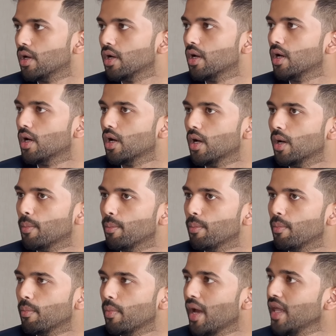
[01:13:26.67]

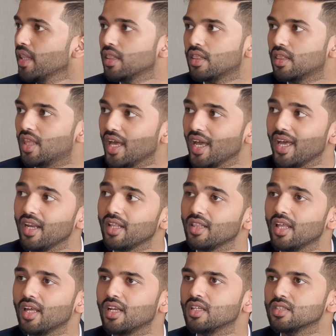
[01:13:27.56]
And
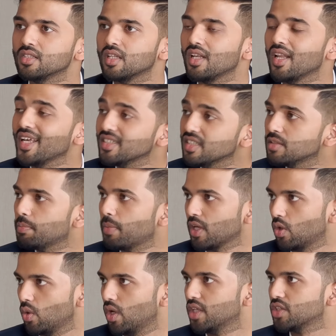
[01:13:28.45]
there is less
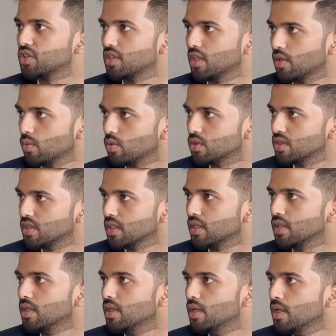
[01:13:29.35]
speculation, I would say.